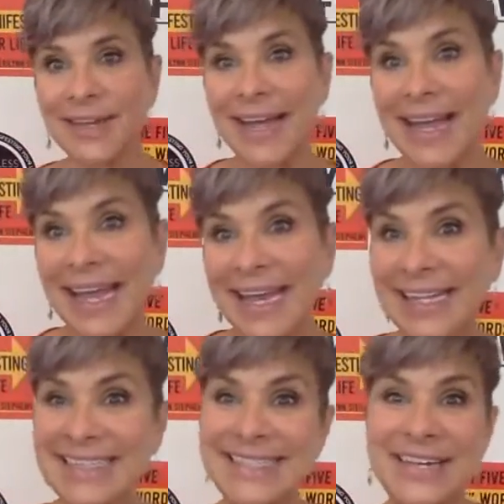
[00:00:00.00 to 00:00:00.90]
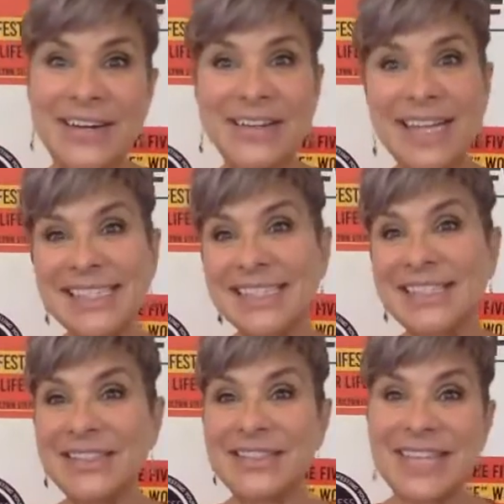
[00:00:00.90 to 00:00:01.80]
Right. So let's
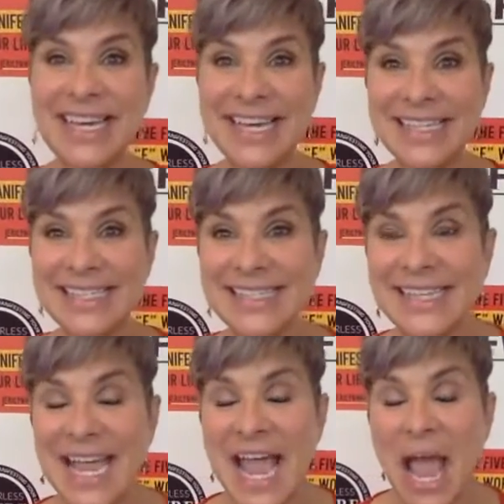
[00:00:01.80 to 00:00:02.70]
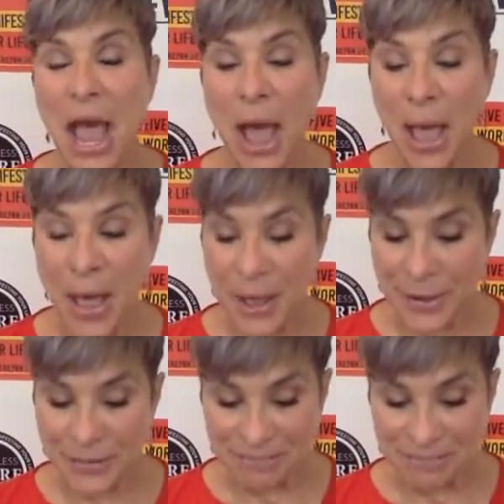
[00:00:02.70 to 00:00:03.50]
do this. I